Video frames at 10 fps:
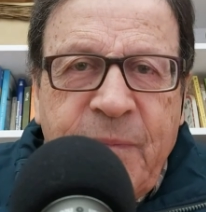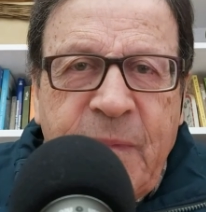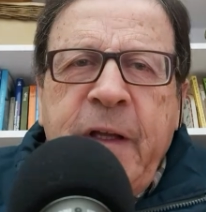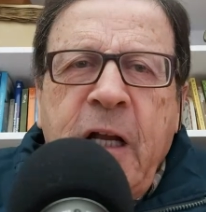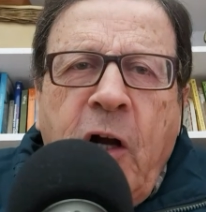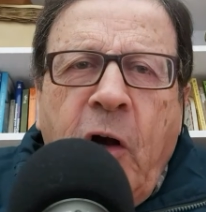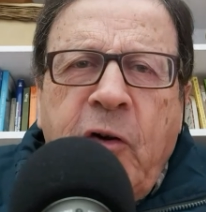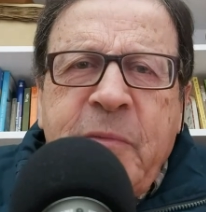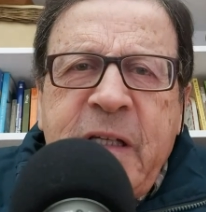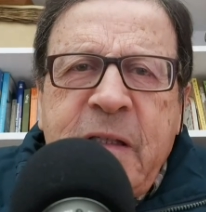The
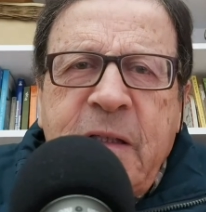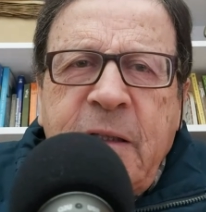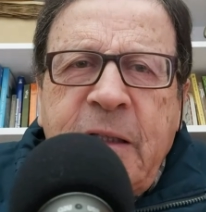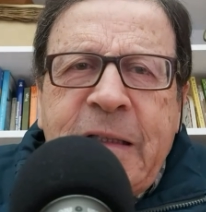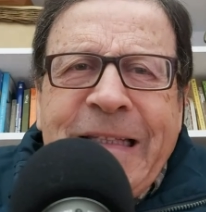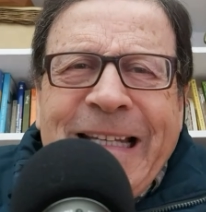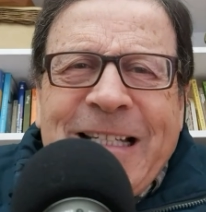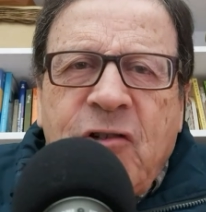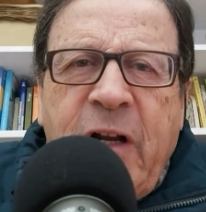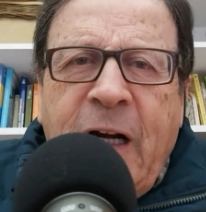Economist
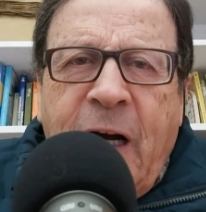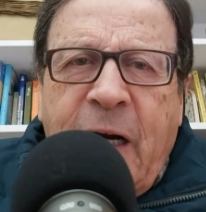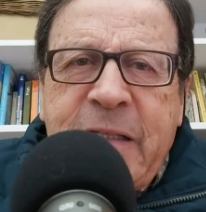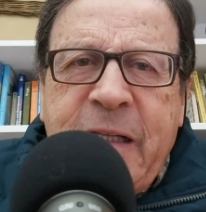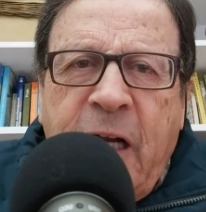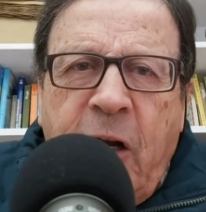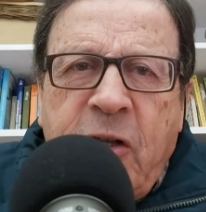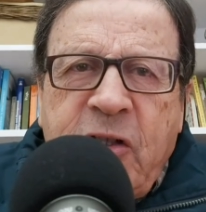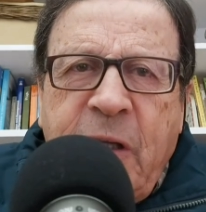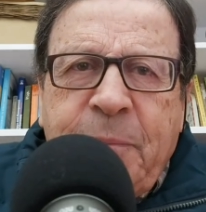disregards the
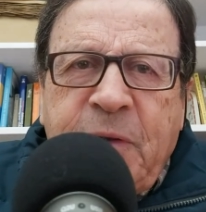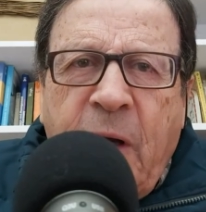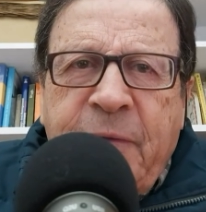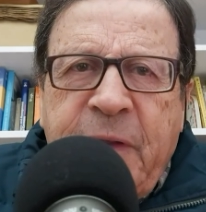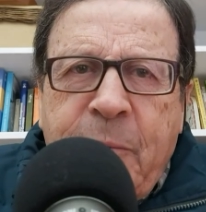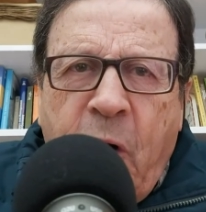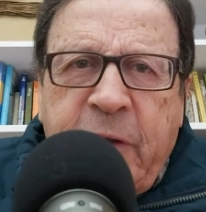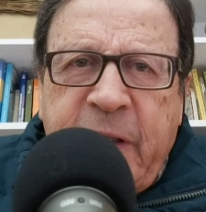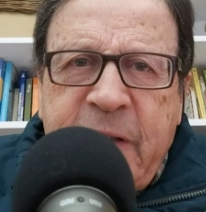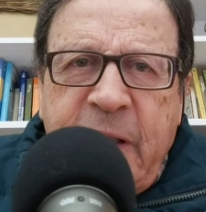concept of
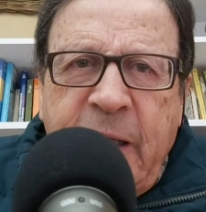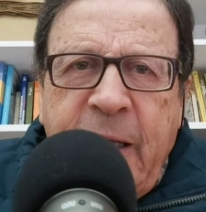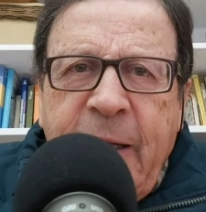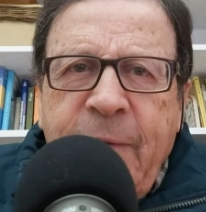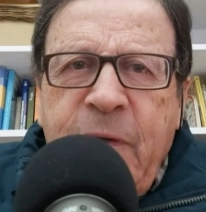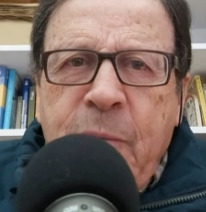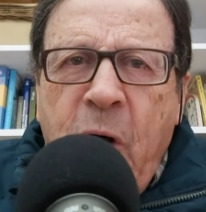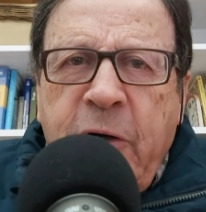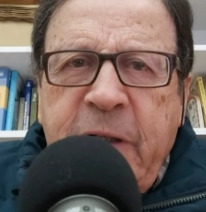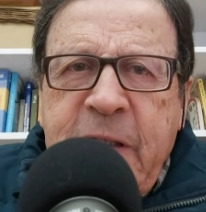democracy.
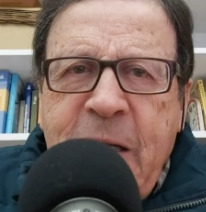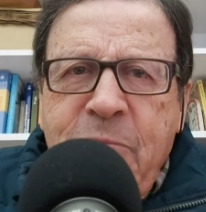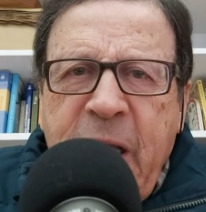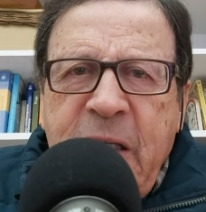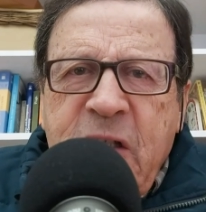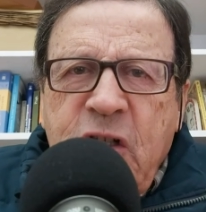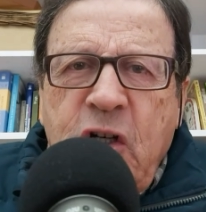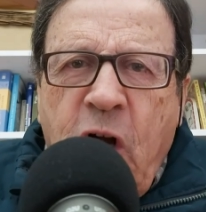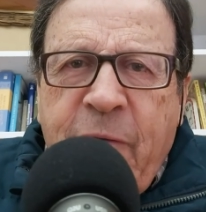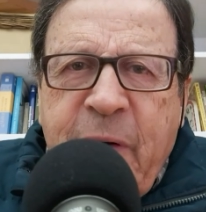Democracy means
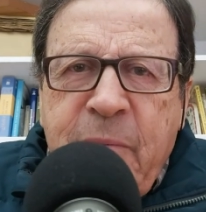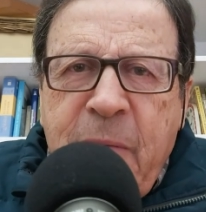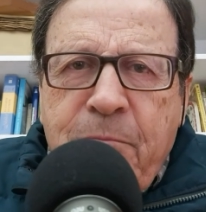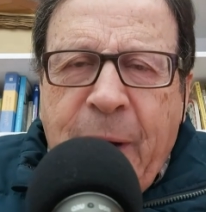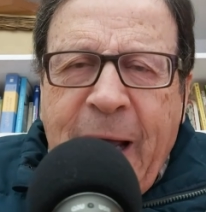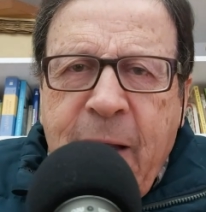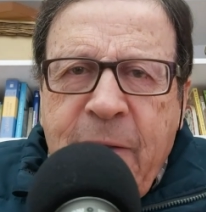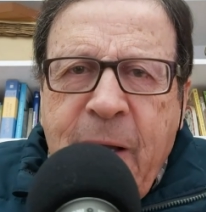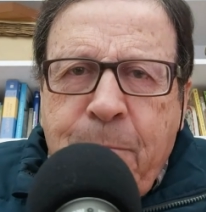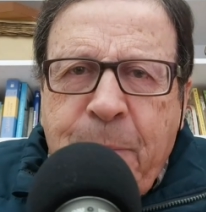government by
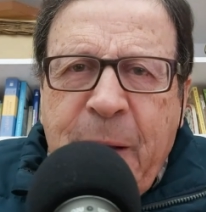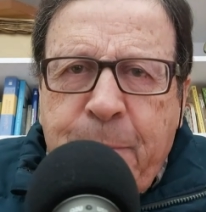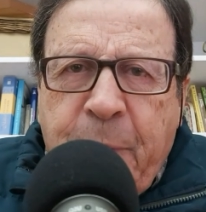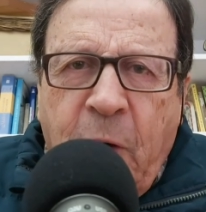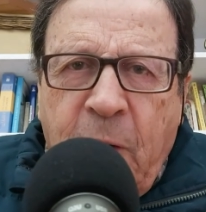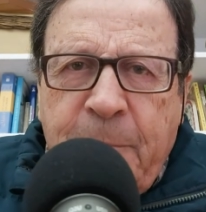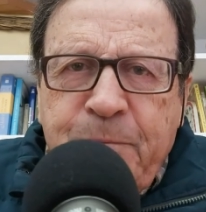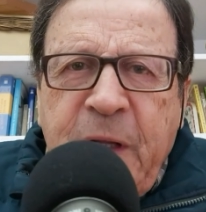the people.